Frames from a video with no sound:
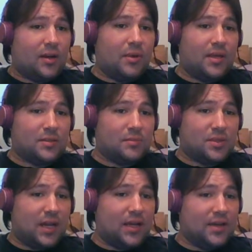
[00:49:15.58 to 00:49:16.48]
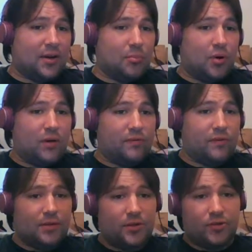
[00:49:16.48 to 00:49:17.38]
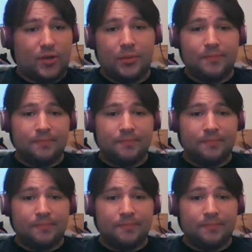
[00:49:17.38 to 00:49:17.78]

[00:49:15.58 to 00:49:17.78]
make some secondary profit on the trip.